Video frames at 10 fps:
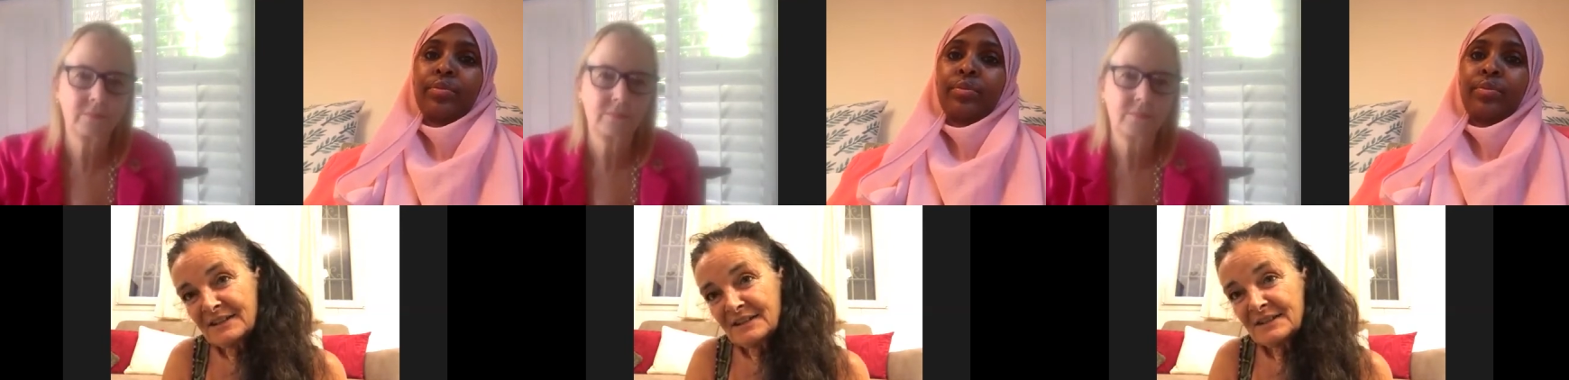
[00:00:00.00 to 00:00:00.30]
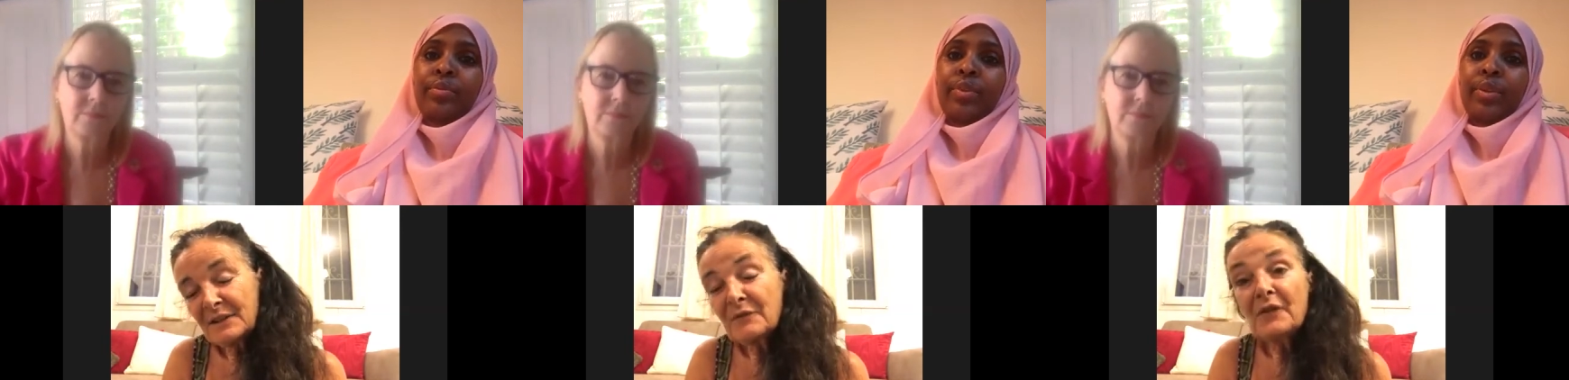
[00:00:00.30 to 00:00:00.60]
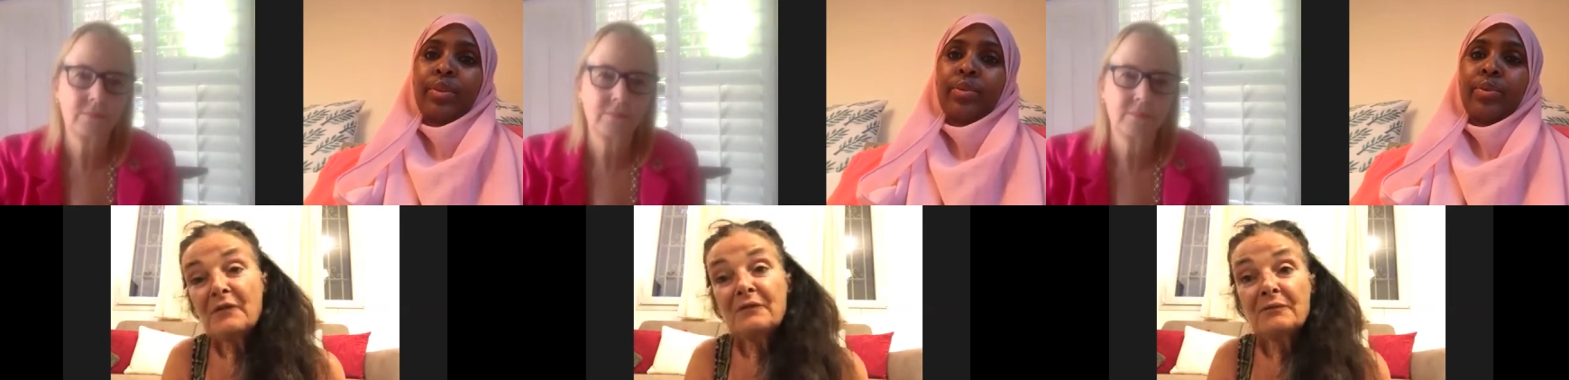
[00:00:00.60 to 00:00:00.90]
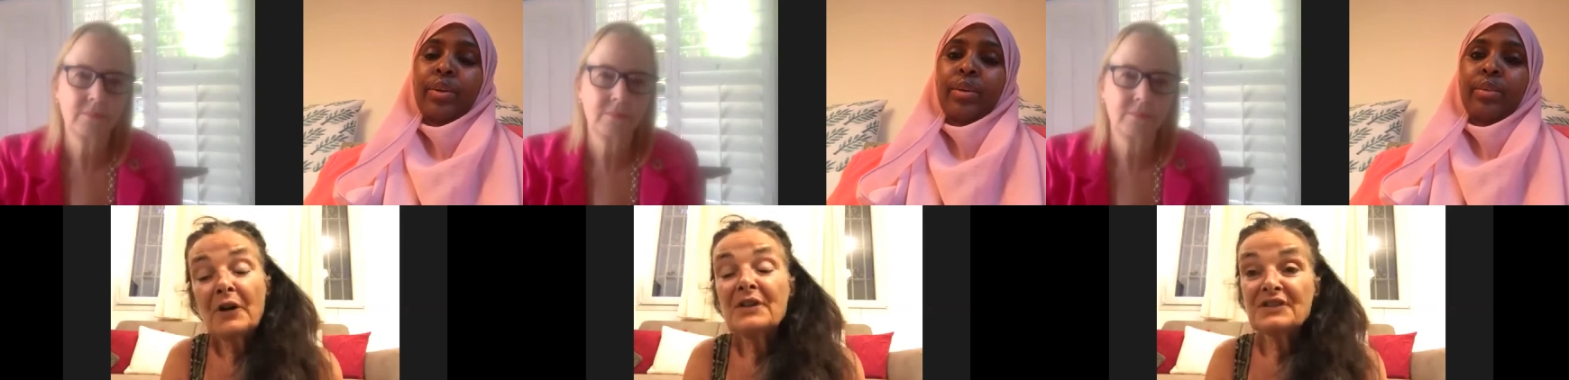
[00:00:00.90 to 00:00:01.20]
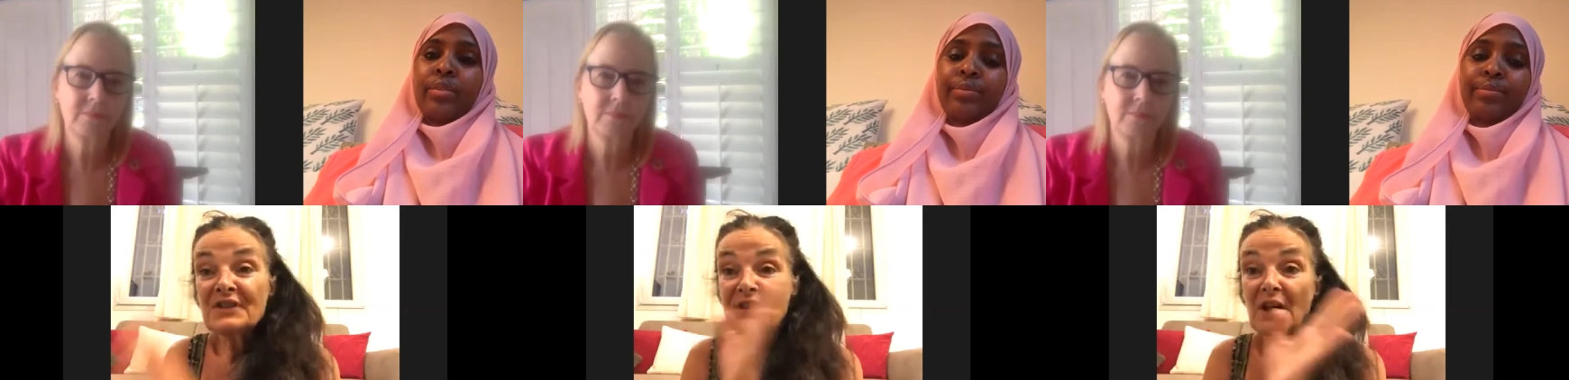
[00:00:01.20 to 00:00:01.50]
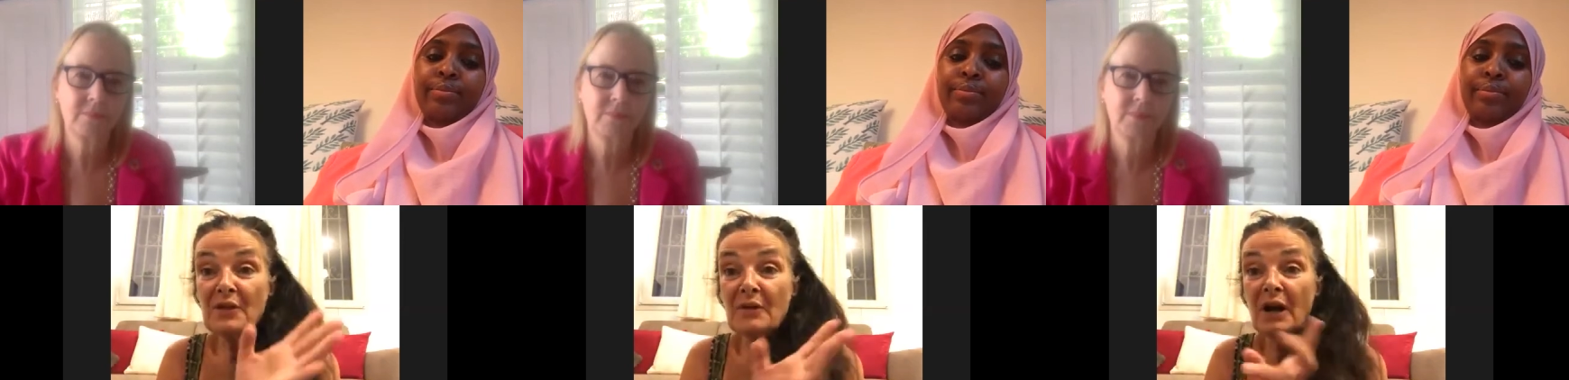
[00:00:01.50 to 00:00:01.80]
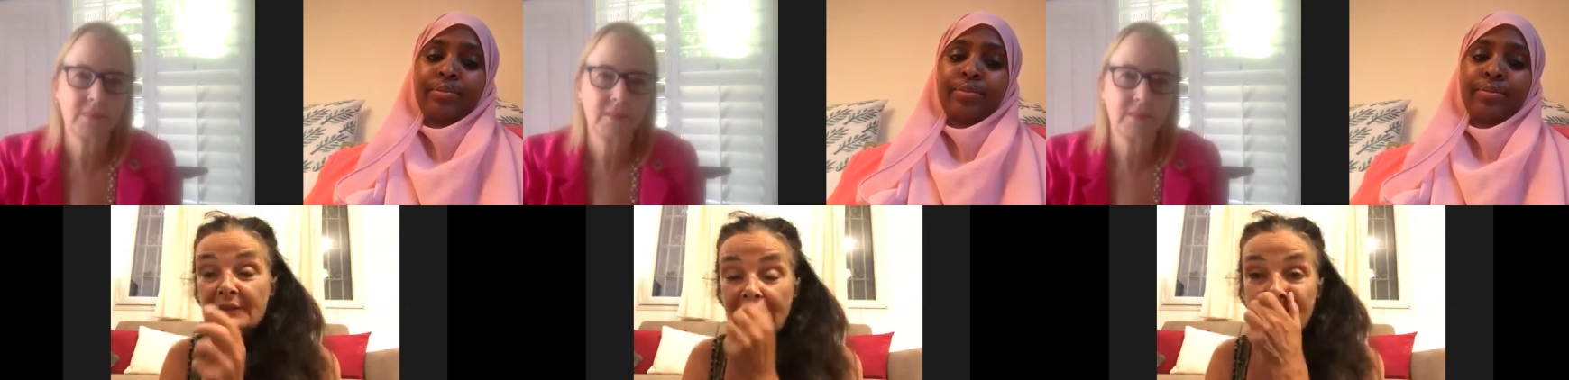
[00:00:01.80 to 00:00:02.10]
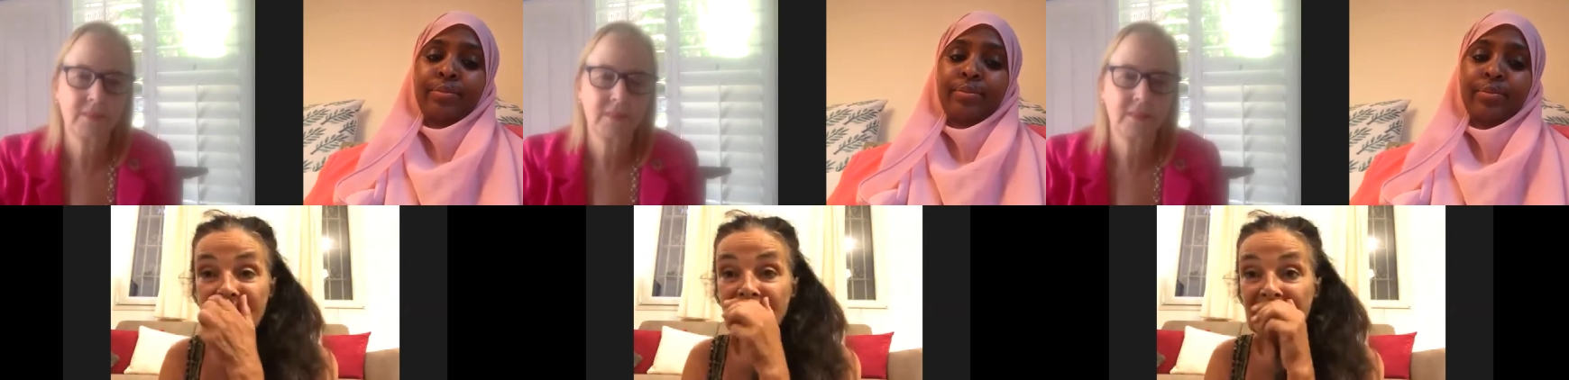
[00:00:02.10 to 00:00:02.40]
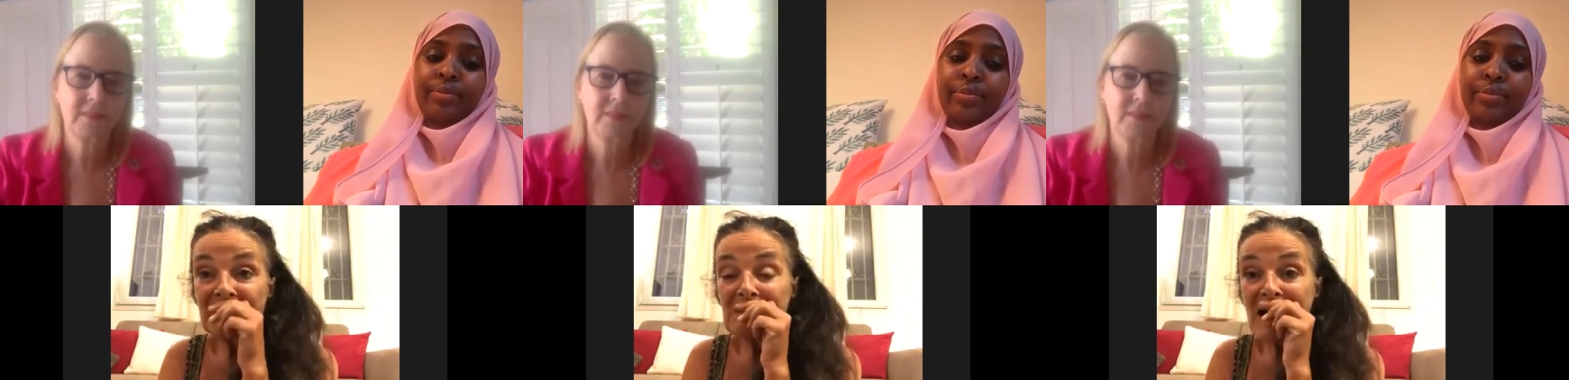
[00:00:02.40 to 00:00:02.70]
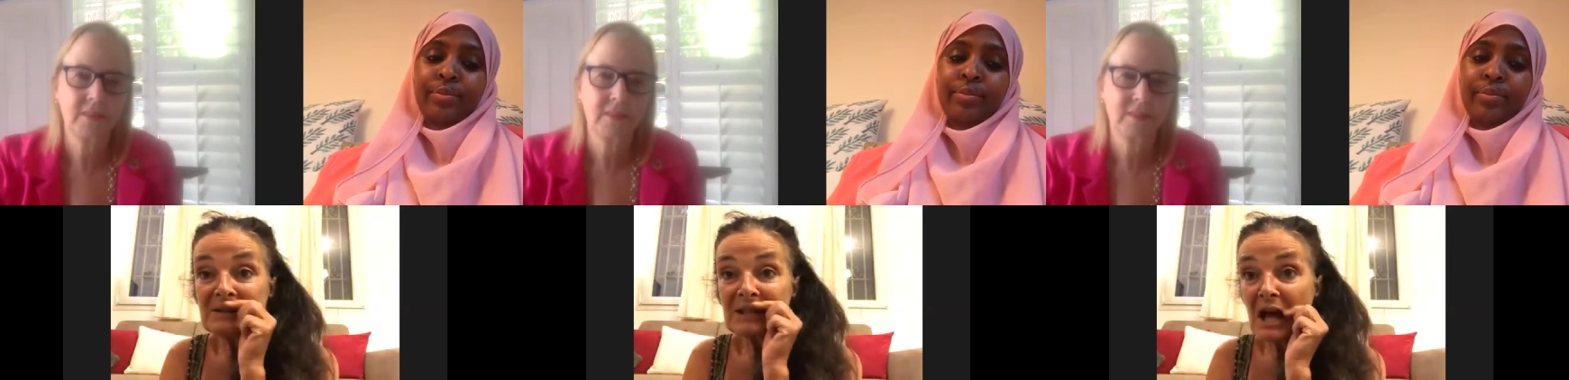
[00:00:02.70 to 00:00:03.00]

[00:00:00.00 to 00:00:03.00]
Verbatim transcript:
Speaker 1: So first, just on the on getting the film out,